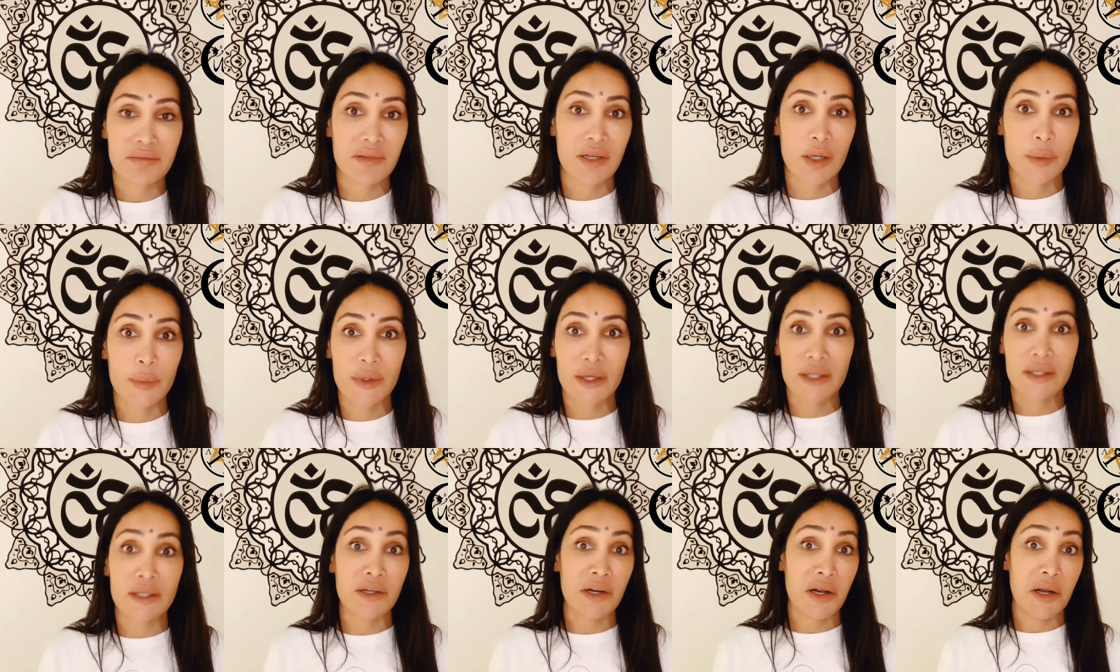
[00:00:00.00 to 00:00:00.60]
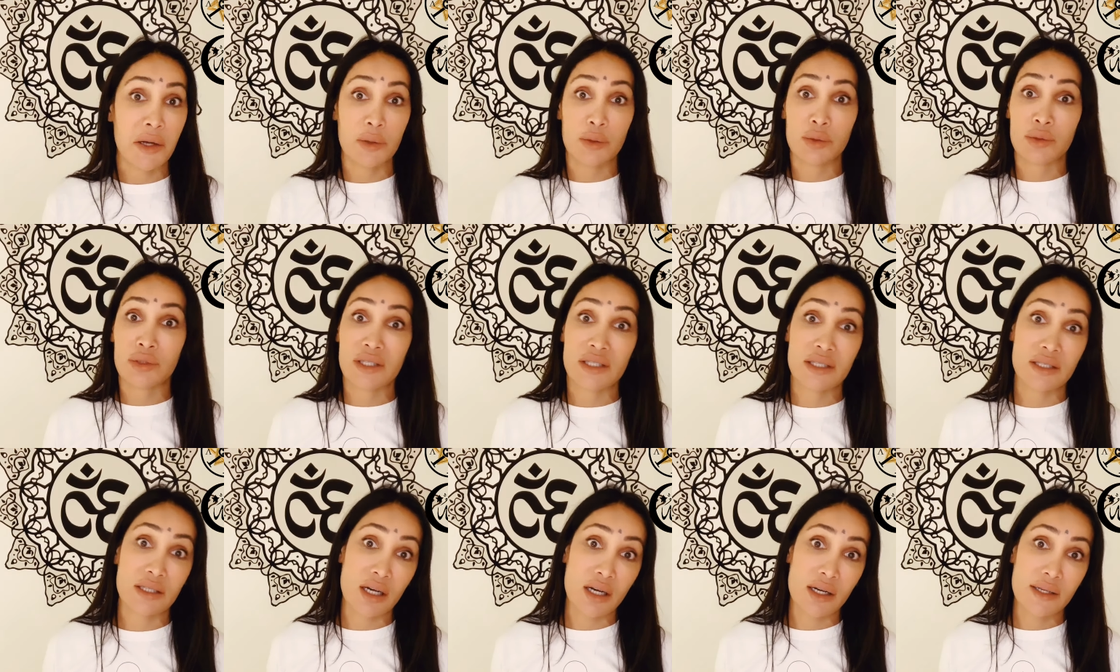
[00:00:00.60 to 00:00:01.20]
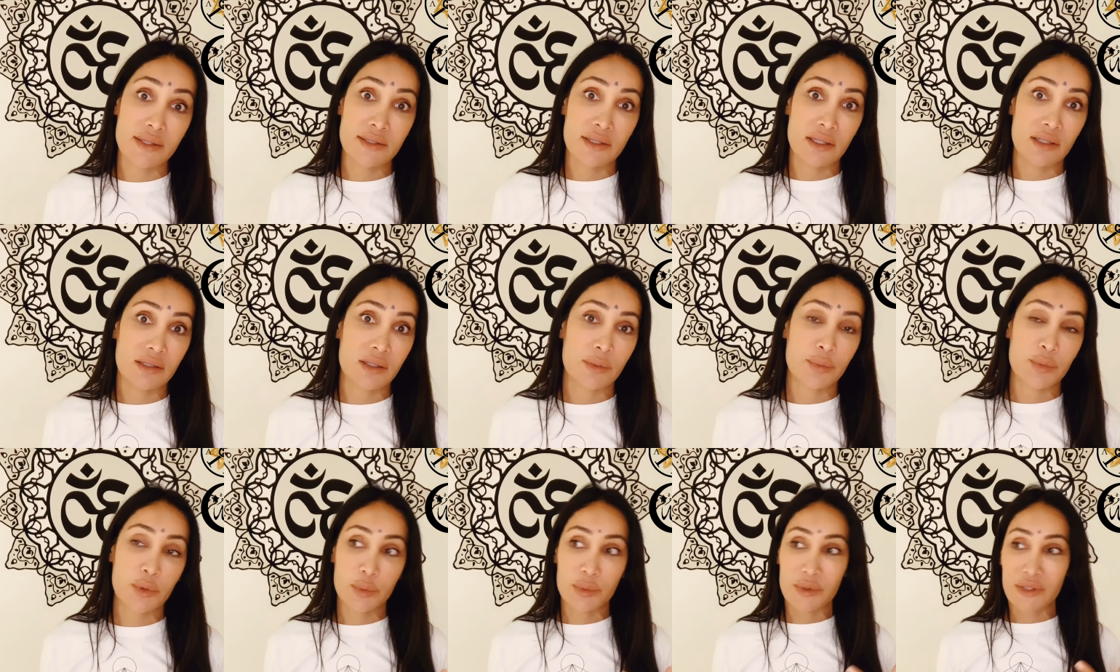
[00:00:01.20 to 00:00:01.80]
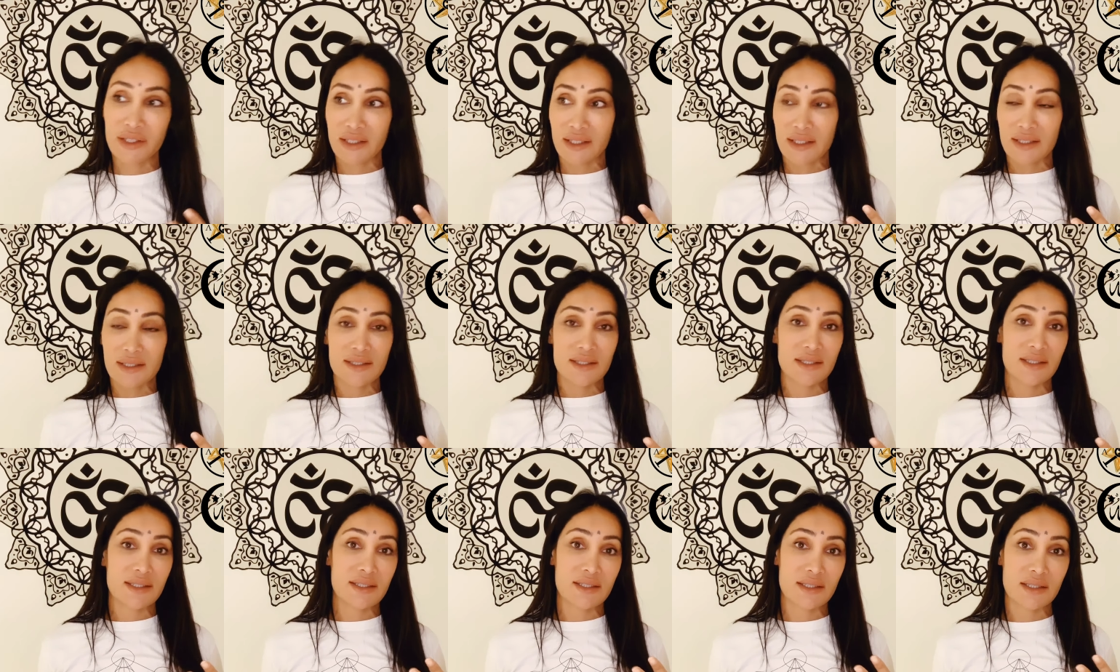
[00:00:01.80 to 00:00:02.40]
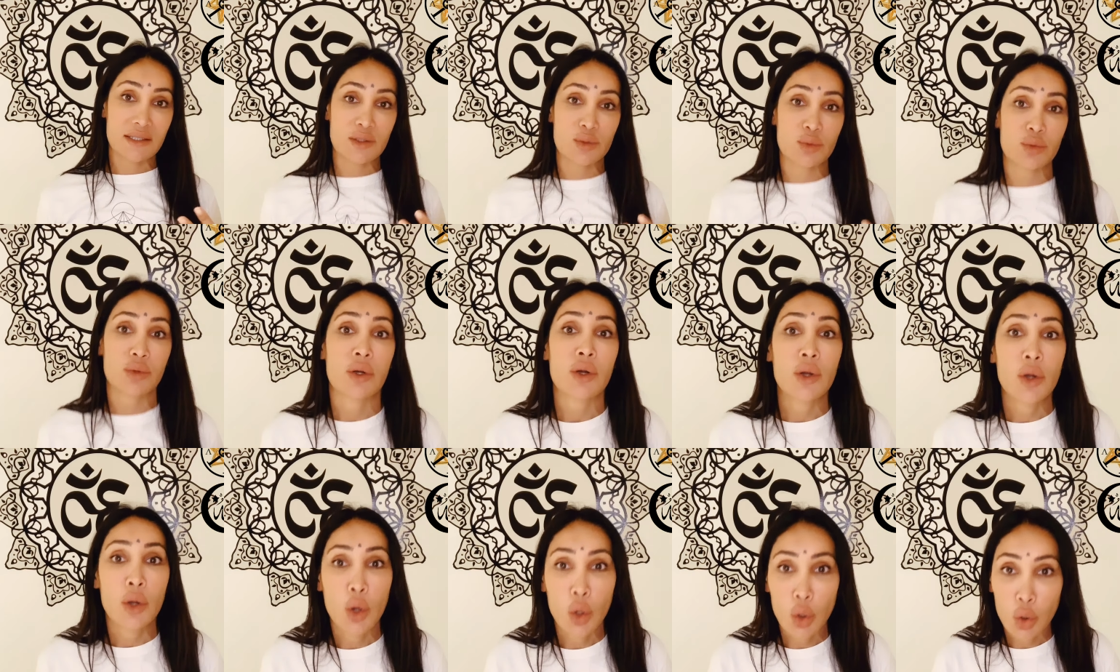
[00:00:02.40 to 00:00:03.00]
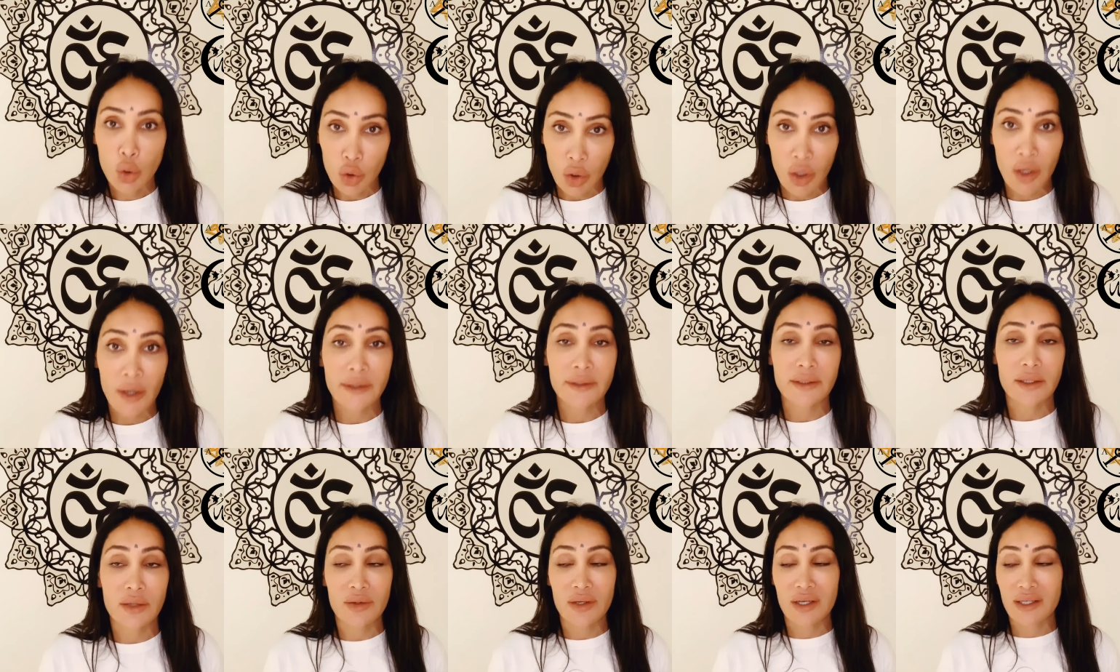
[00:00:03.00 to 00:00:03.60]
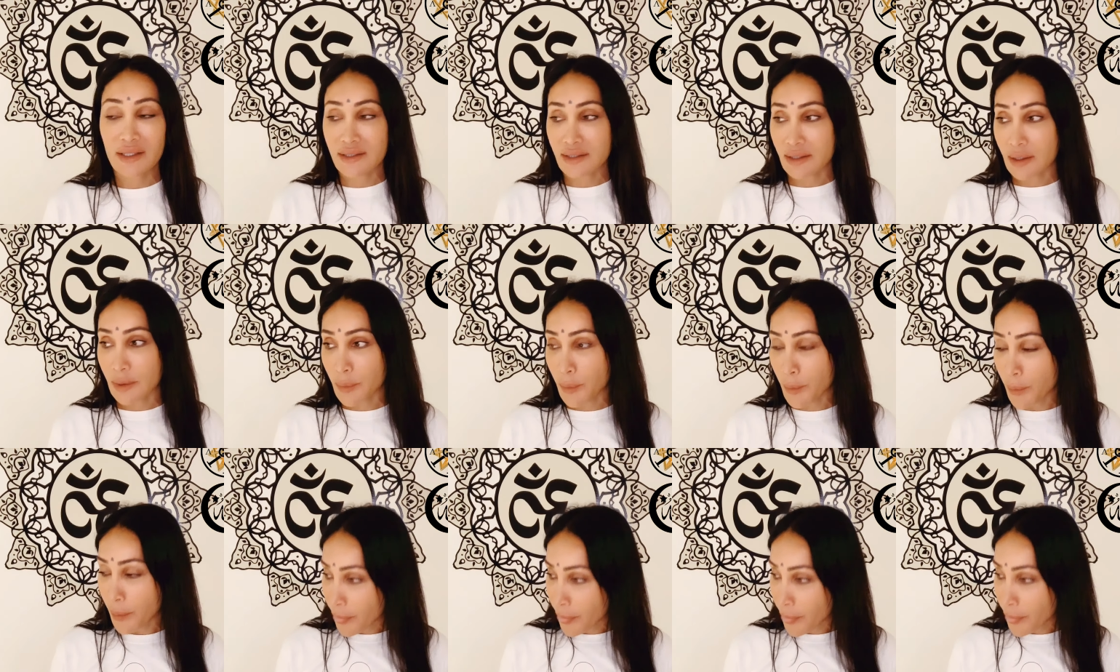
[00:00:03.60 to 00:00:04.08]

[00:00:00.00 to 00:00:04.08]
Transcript: I mean, I don't know how old these guys are, they're probably in their 60s, crying their eyes out.